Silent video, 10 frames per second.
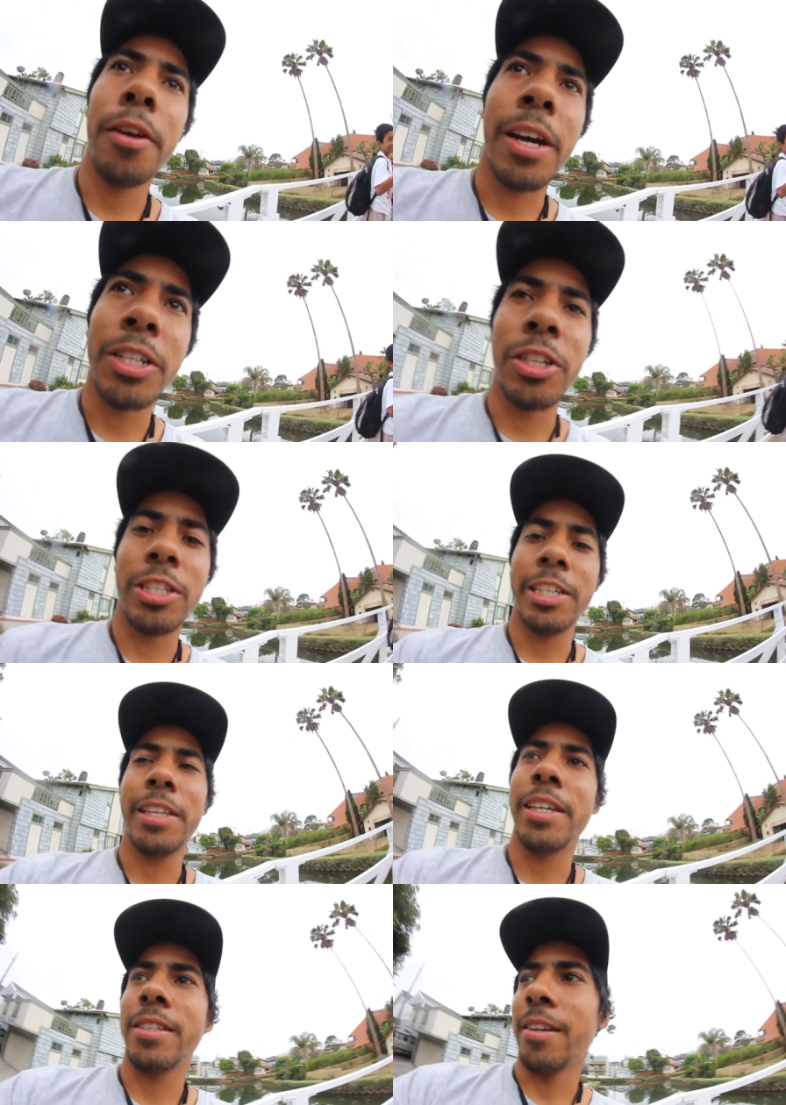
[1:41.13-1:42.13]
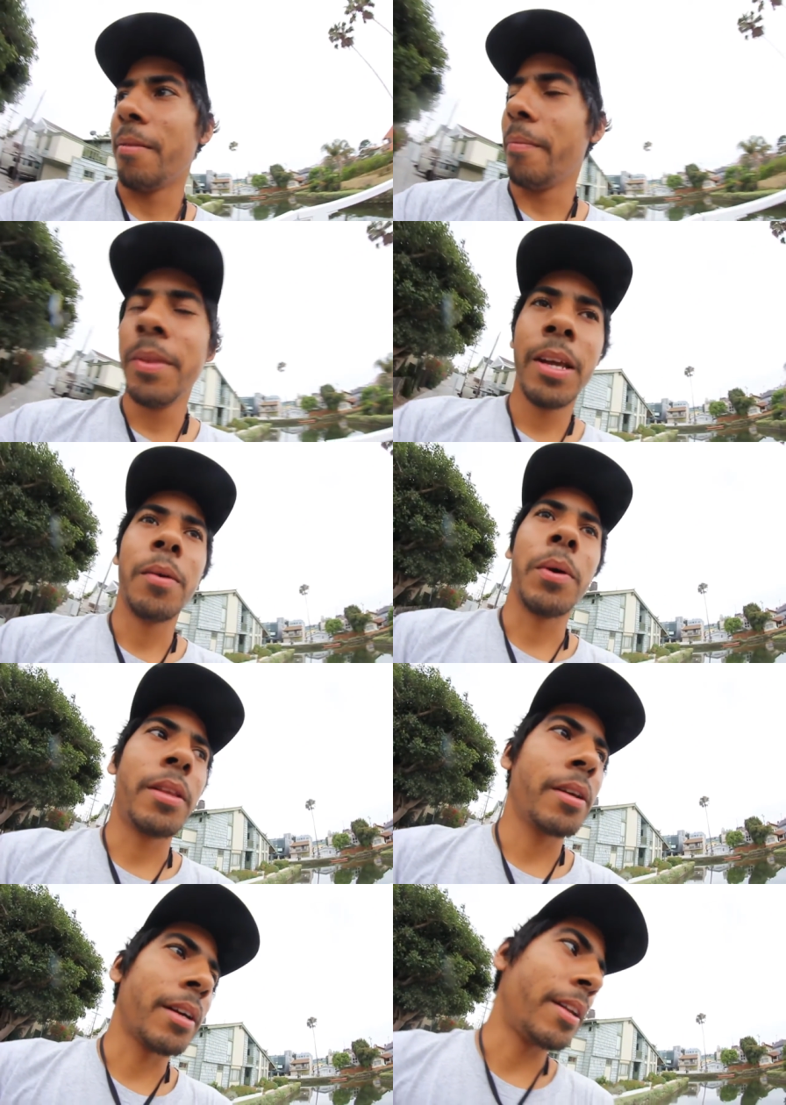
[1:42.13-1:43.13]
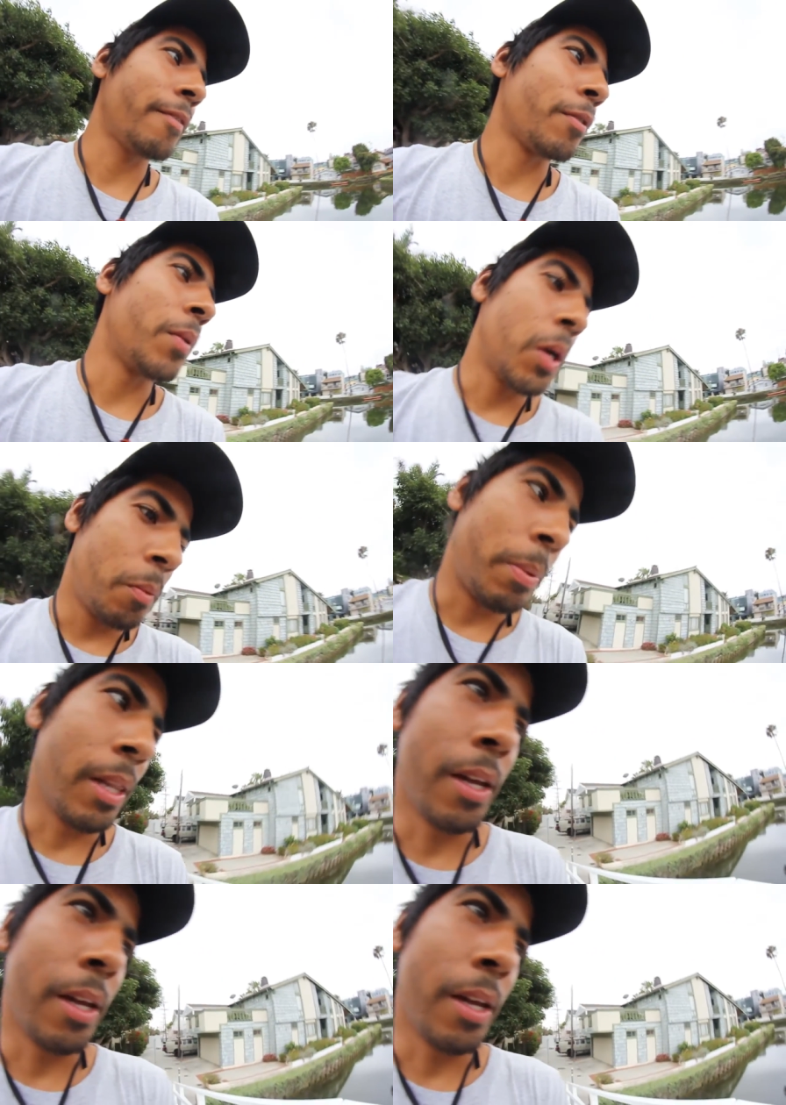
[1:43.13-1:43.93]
you guys should see this. We took a different road, but